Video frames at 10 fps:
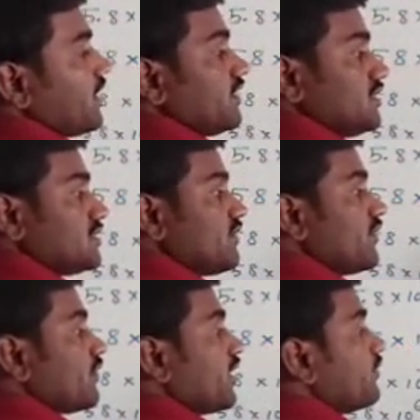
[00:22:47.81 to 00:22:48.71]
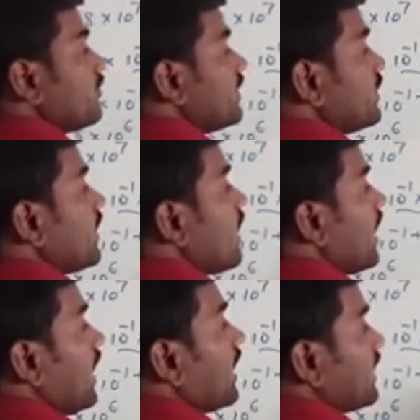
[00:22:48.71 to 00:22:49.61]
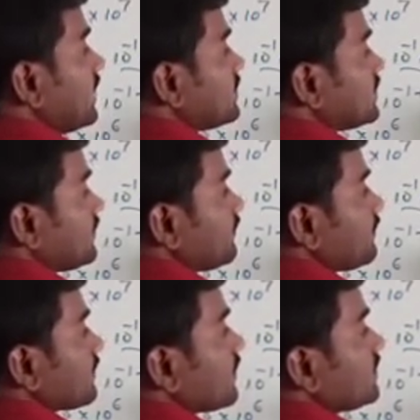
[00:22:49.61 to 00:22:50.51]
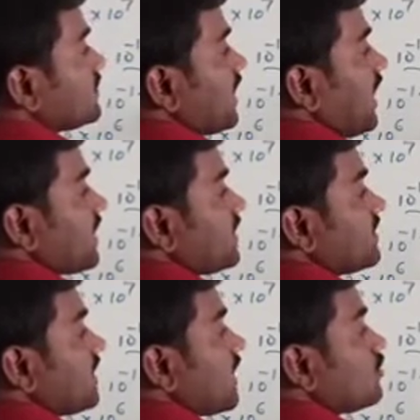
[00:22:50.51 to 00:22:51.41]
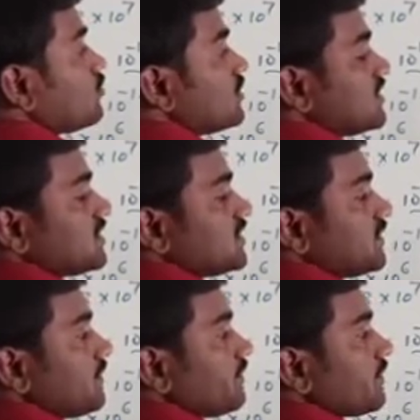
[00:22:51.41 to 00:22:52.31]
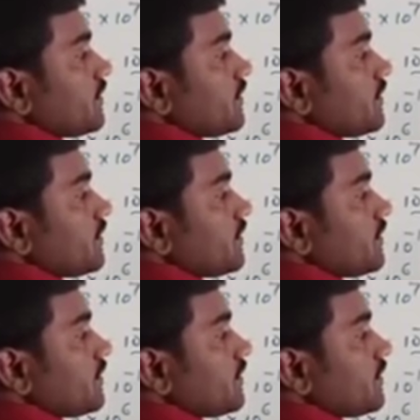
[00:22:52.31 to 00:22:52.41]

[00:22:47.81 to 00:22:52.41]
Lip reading: In this way you can do it. Or else, see already there are 2 digits here.